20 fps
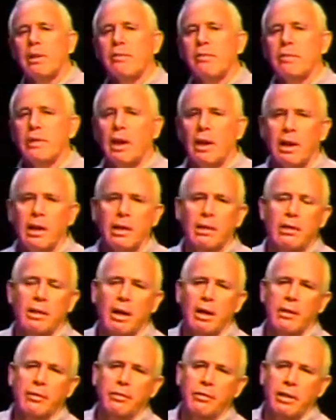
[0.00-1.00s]
of
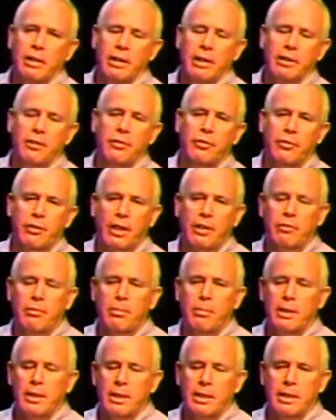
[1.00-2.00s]
diagnostic and
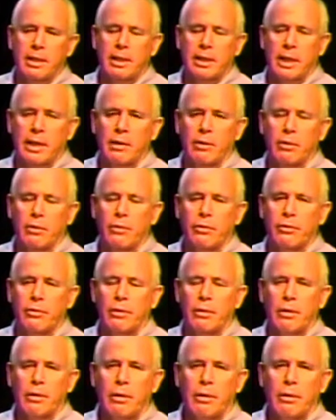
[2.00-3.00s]
assessment indicators,